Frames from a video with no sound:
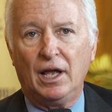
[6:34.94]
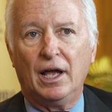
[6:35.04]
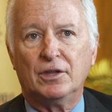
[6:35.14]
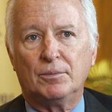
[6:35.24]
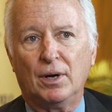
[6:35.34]

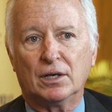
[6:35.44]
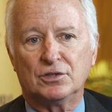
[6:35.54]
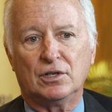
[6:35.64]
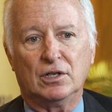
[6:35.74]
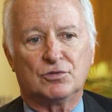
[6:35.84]
and that
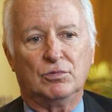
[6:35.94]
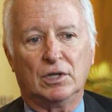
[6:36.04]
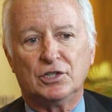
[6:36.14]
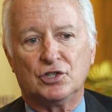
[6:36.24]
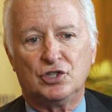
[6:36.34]
Pakistan's
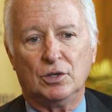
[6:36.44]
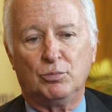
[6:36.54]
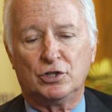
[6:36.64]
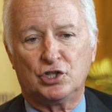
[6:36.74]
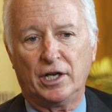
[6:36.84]

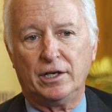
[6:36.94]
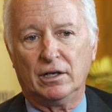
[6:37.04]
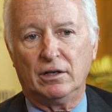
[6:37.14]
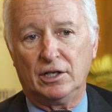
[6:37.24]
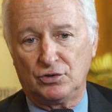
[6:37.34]
relationship with
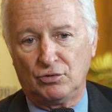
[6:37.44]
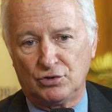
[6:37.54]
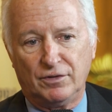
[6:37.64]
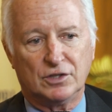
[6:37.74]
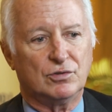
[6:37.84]
China, as those
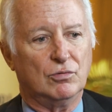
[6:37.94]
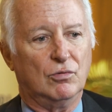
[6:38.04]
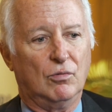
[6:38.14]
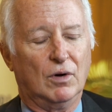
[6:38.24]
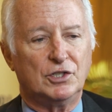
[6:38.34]
of us who
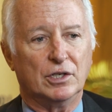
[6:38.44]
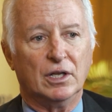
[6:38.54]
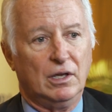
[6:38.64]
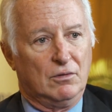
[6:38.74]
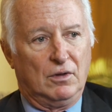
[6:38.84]
watch it,
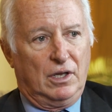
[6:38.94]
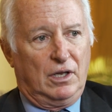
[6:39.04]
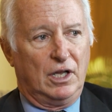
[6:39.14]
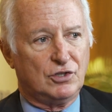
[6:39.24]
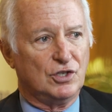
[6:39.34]

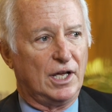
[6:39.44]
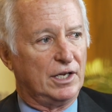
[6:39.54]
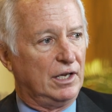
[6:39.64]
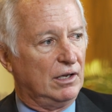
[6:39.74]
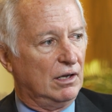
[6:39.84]
it's not
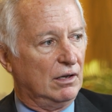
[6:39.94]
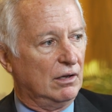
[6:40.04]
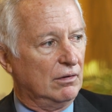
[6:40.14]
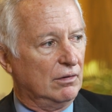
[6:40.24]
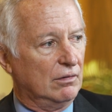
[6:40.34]

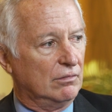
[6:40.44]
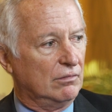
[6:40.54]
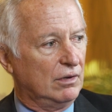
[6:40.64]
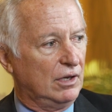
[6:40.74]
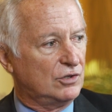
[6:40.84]
a
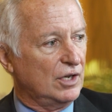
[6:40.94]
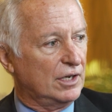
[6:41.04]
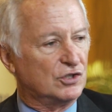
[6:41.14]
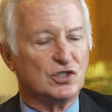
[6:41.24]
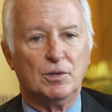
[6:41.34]

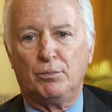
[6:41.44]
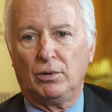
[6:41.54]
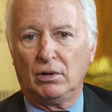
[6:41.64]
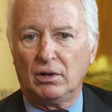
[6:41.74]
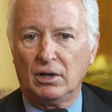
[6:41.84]

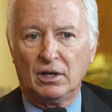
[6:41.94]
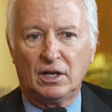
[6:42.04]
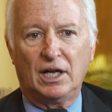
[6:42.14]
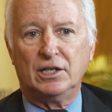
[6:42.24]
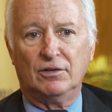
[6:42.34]
simple
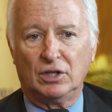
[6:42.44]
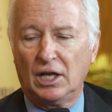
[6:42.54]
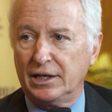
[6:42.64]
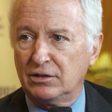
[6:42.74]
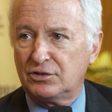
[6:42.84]
kind of
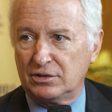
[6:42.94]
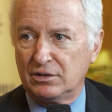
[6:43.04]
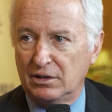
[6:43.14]
alliance.